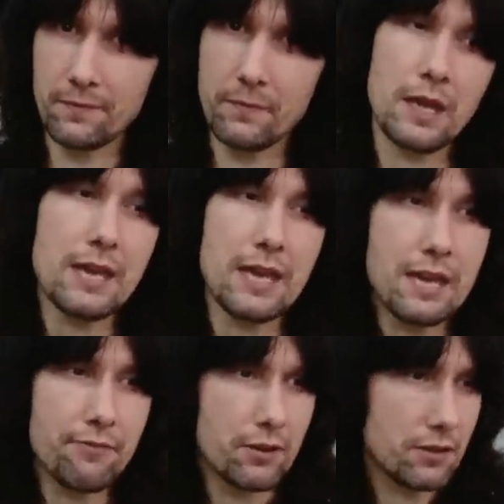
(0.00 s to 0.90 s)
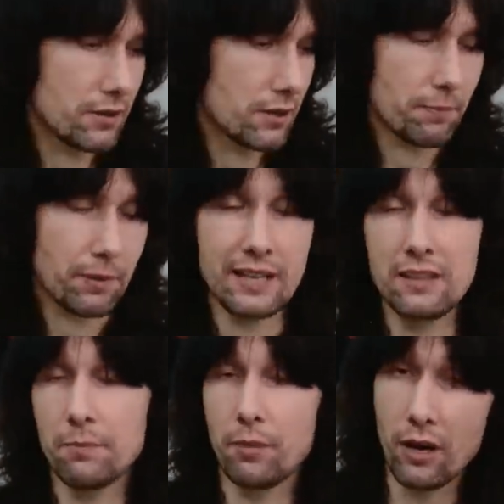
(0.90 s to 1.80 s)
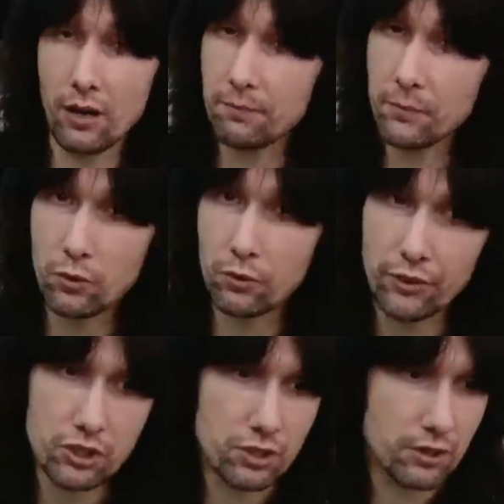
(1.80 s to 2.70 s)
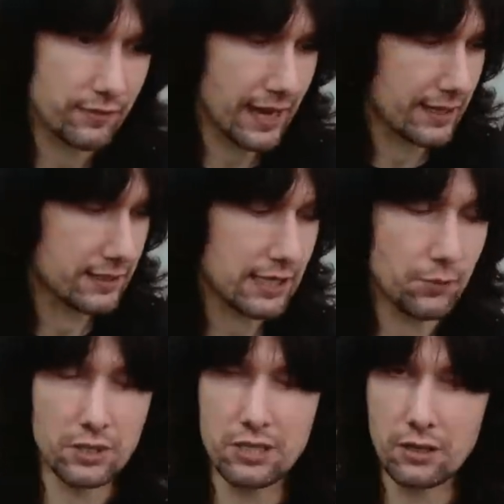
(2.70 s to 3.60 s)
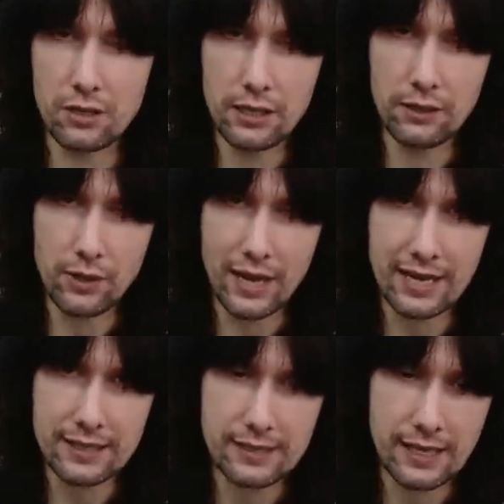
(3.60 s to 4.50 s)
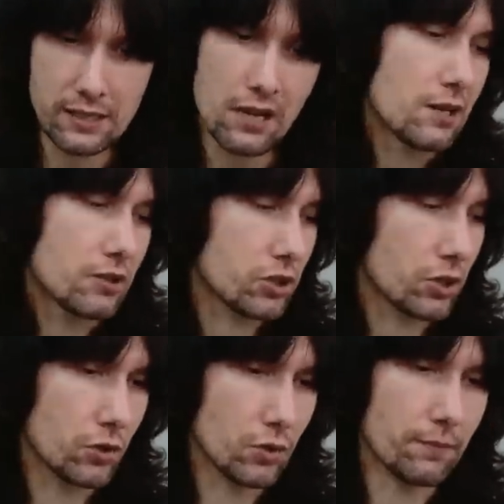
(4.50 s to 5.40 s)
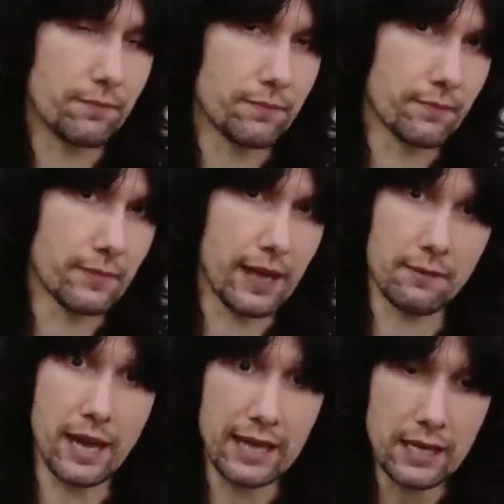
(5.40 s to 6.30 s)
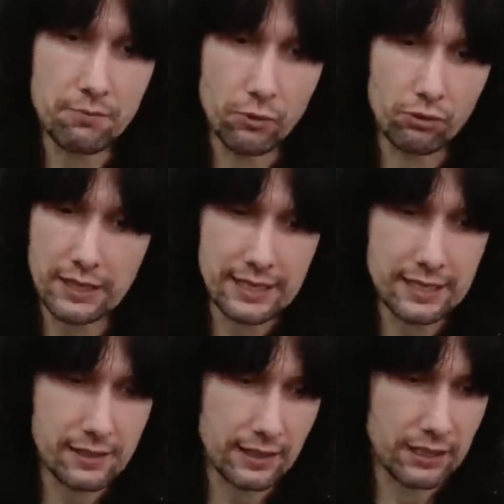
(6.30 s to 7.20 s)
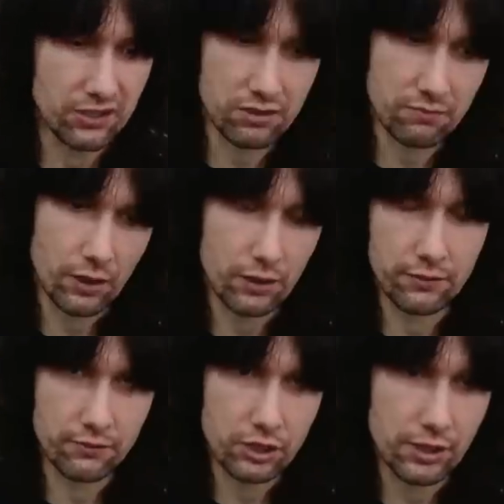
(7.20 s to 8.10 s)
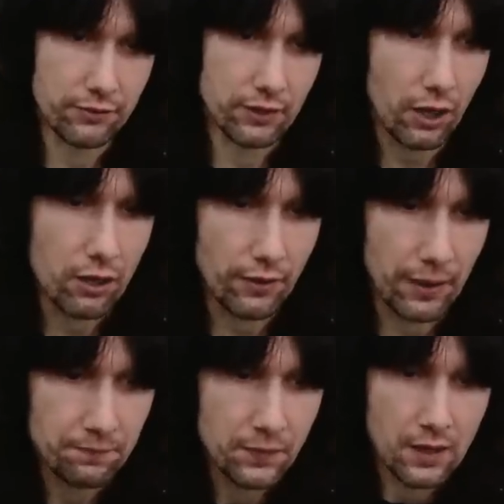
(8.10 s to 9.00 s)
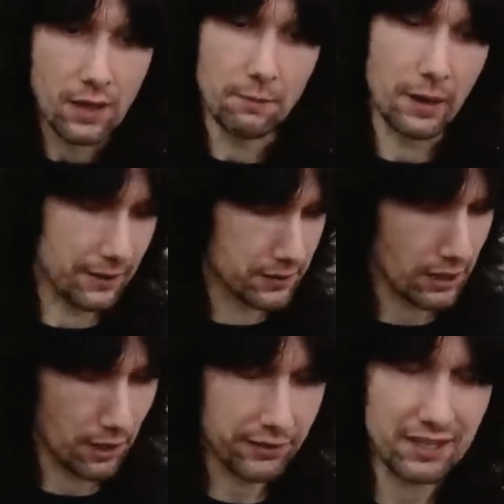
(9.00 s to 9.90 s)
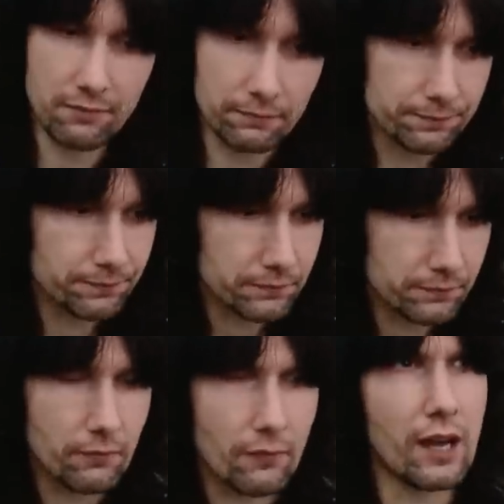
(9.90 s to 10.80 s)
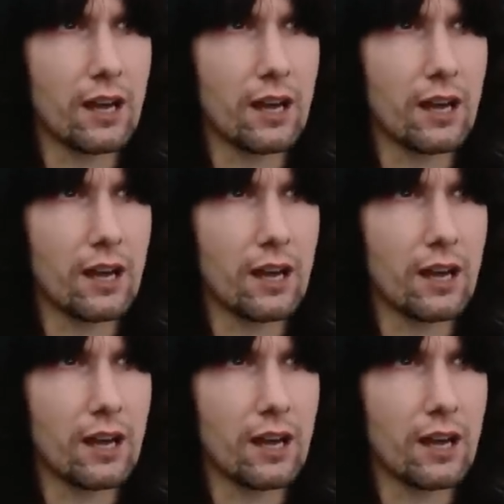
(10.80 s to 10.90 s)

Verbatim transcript: maybe even playing the bar chord version of that D, which is going to give you access to that A more easily. You just kind of shift it over. But I think Brian